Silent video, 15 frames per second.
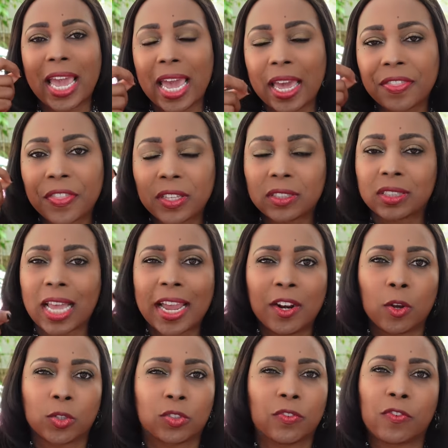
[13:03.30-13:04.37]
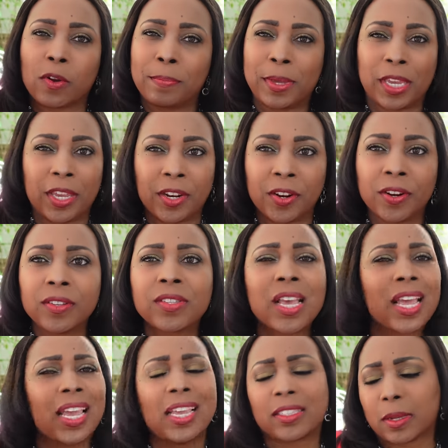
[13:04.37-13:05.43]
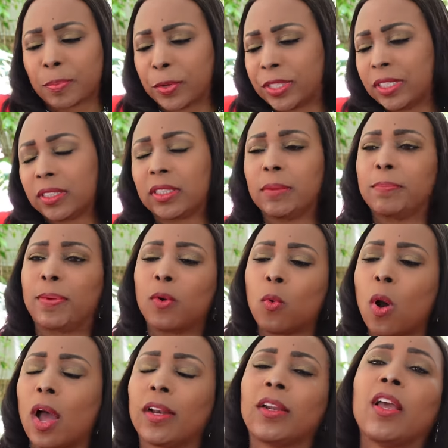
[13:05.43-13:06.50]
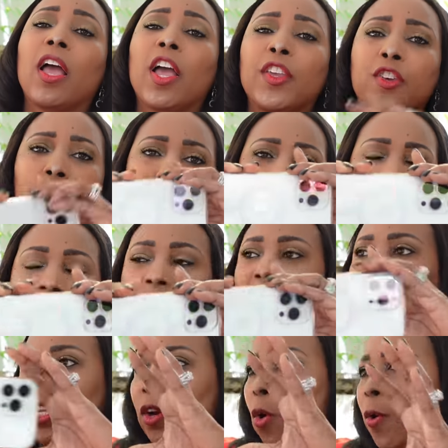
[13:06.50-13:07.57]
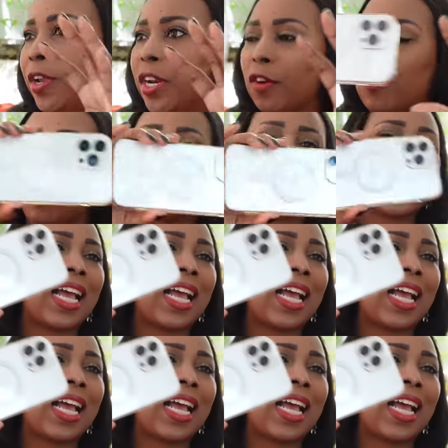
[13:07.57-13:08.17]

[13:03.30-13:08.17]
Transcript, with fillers: eighth side hustle for beginners is a pretty simple one. You're basically going around